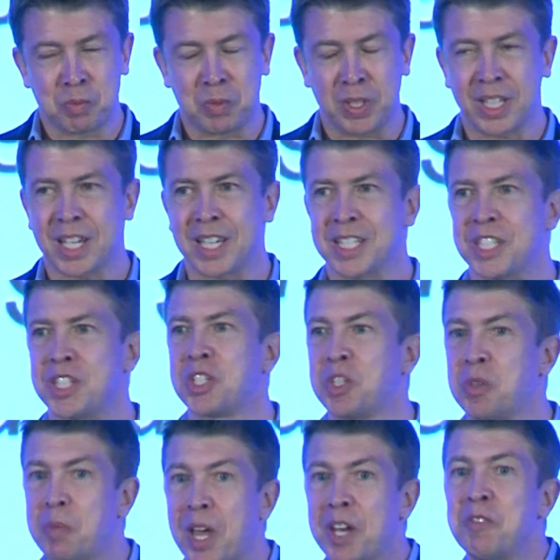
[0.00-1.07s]
Because
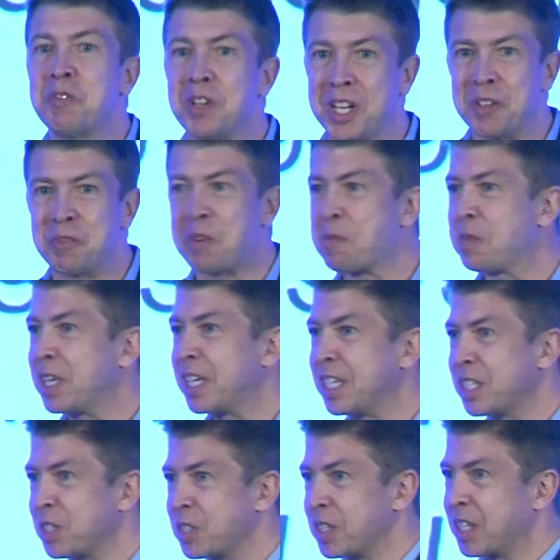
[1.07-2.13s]
you're benefiting from
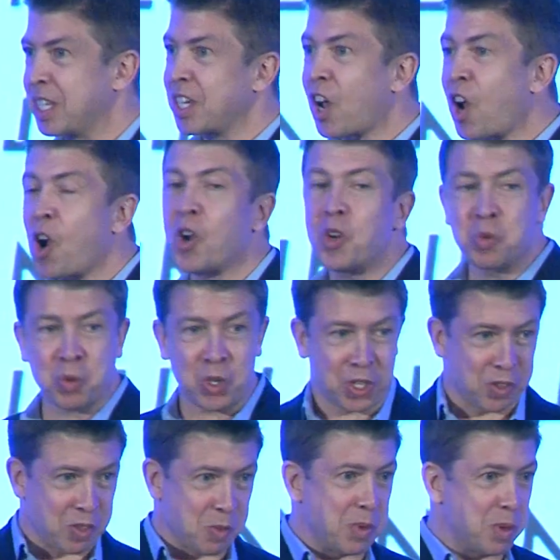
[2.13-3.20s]
the hard
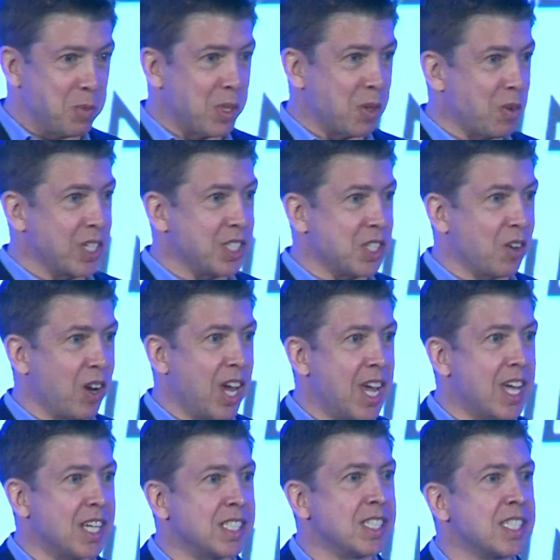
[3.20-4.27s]
work of the people that raise their
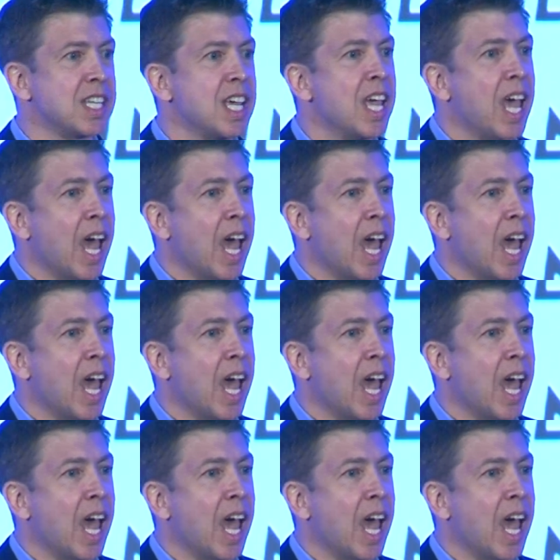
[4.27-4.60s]
hands,